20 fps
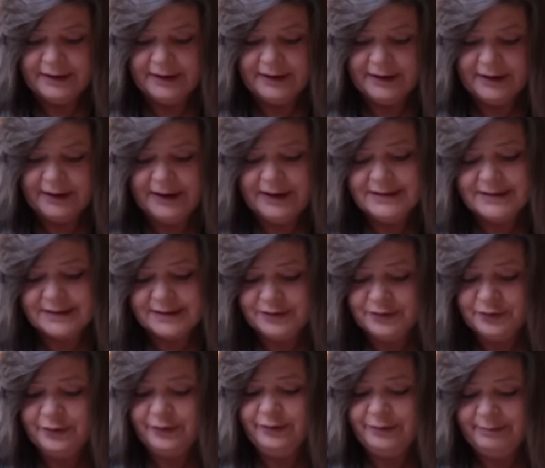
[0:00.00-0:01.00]
It's,
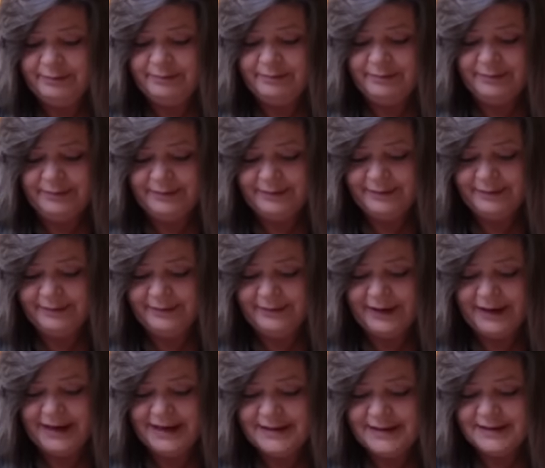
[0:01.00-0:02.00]
rem-
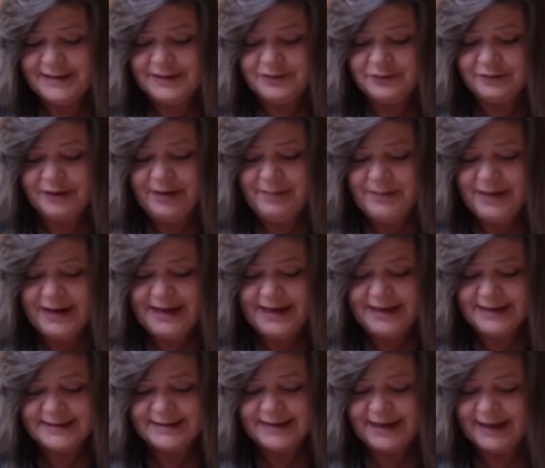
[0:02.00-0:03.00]
it's
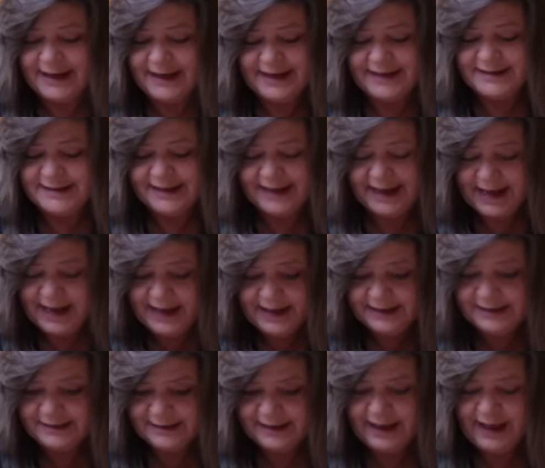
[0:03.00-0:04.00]
reminiscing, it's getting
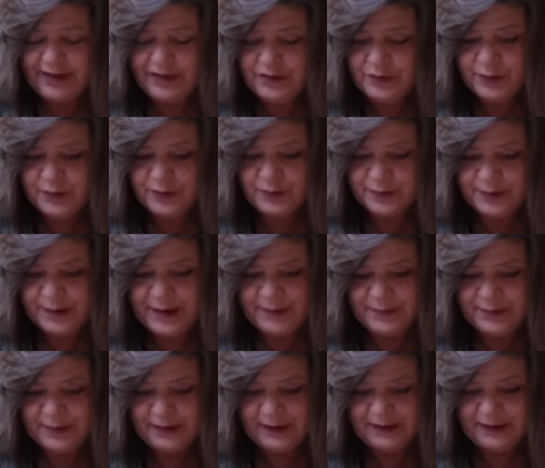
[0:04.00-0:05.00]
together with
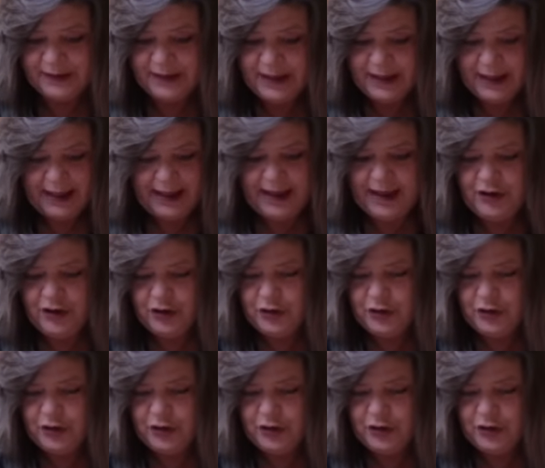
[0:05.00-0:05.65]
people. It could